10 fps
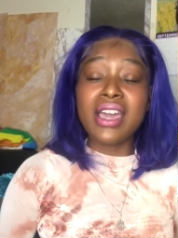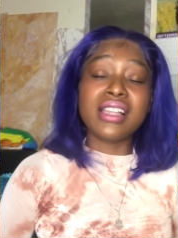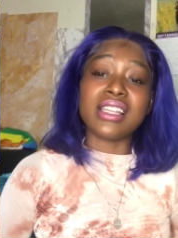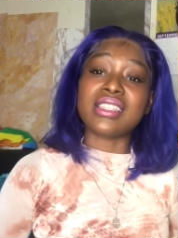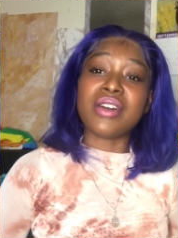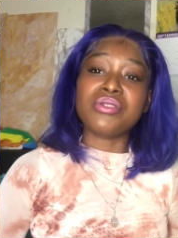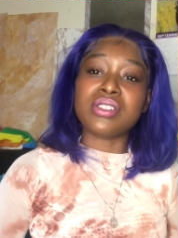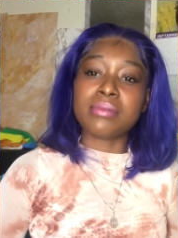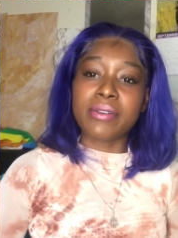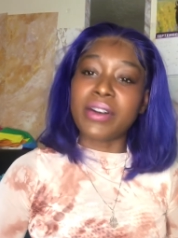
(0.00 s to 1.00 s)
Like, that was
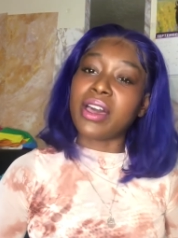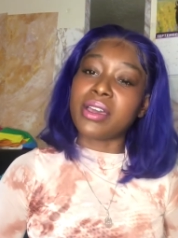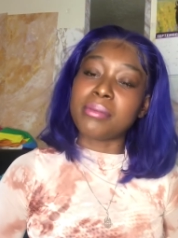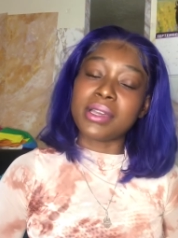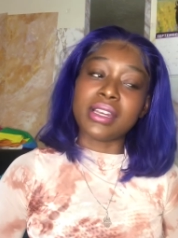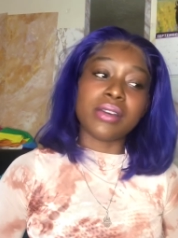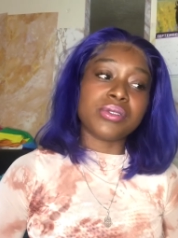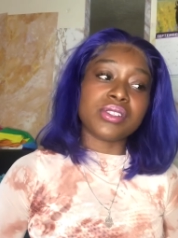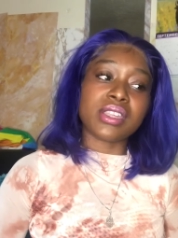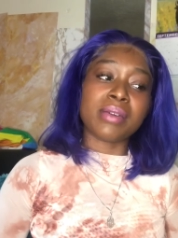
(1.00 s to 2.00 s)
just my vibe, and I was
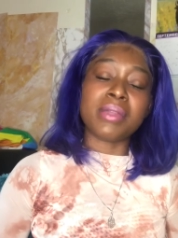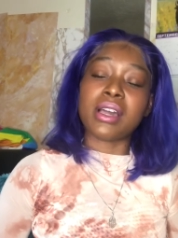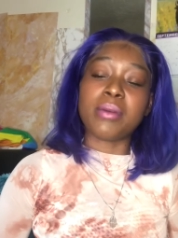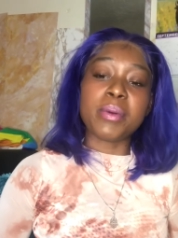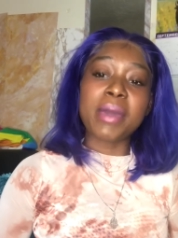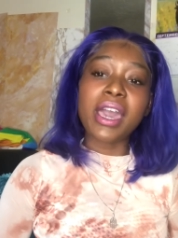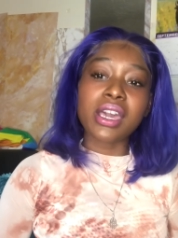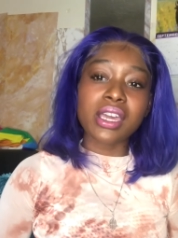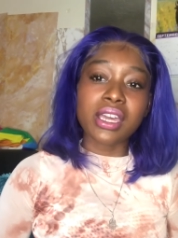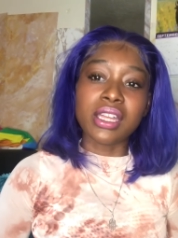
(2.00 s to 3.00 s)
just like, I'm not coming
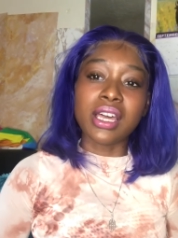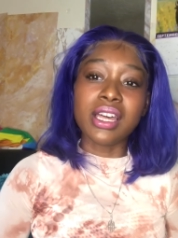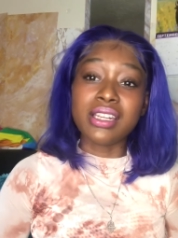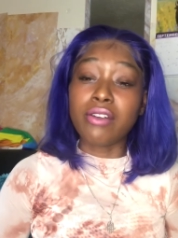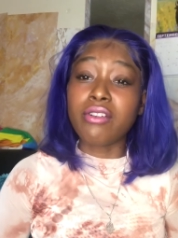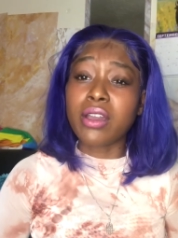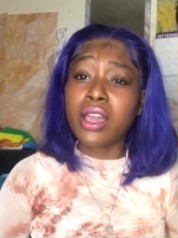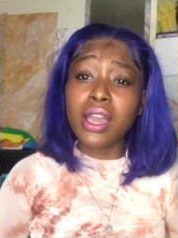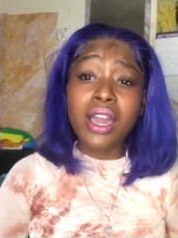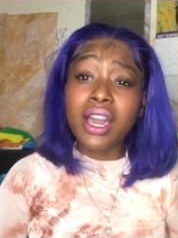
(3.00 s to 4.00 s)
back, and I never,
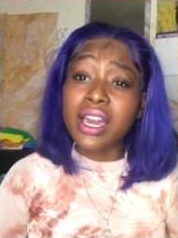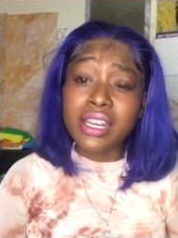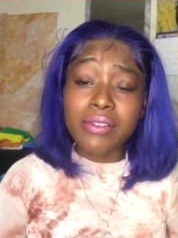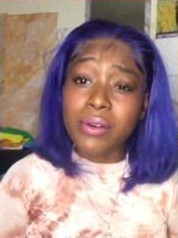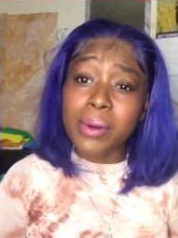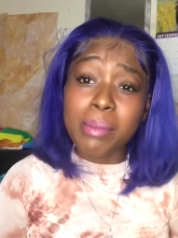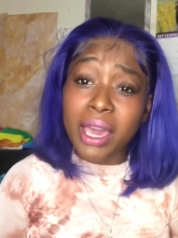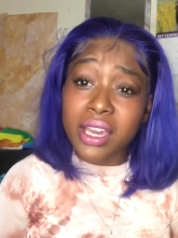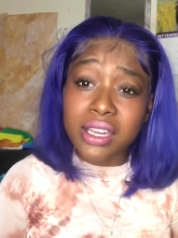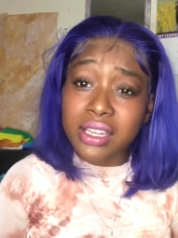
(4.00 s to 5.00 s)
I never went
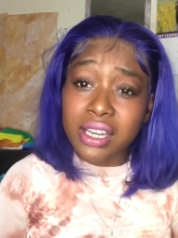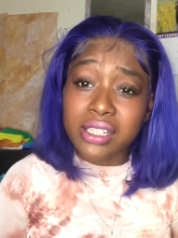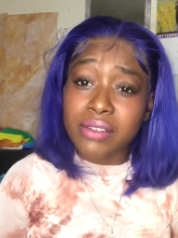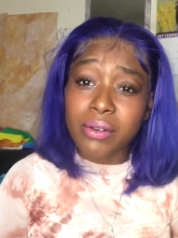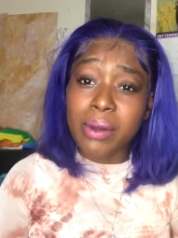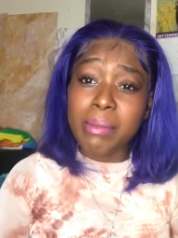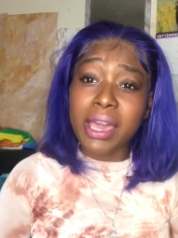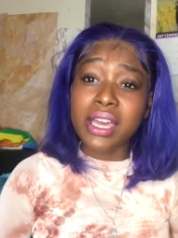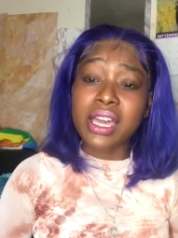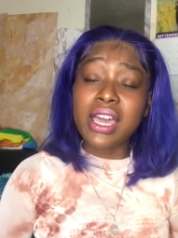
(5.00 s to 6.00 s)
back. I never went
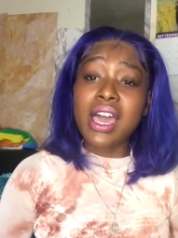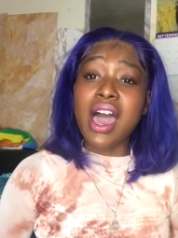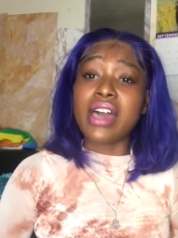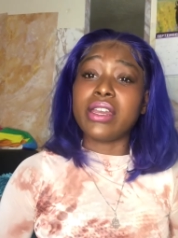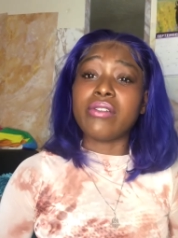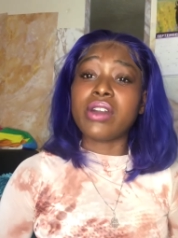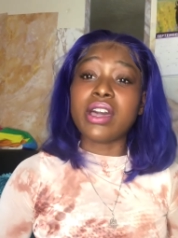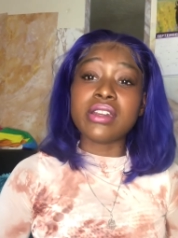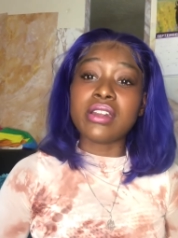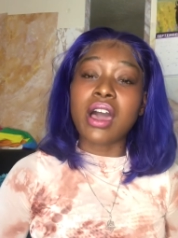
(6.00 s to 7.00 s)
back. I never
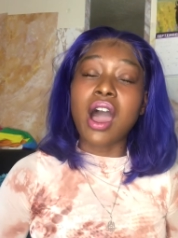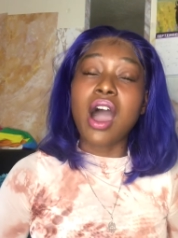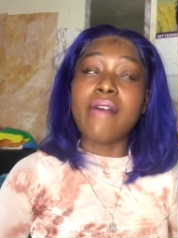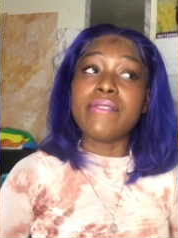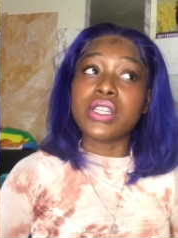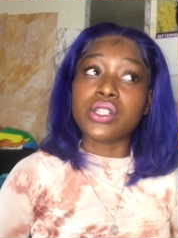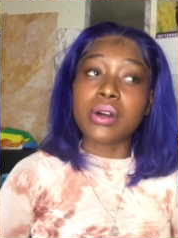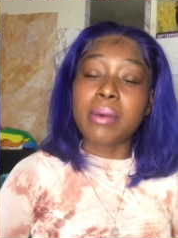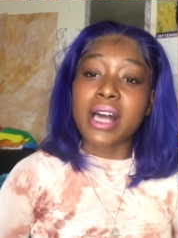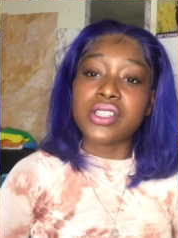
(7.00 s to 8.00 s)
got an official
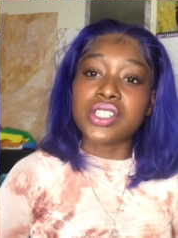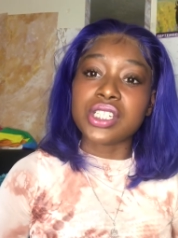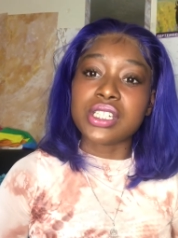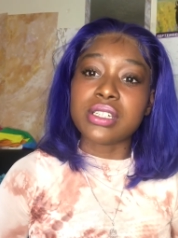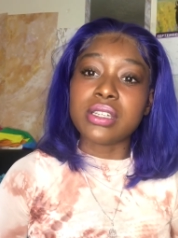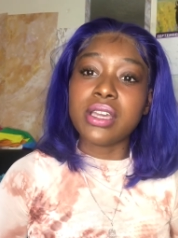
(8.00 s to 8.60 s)
apology.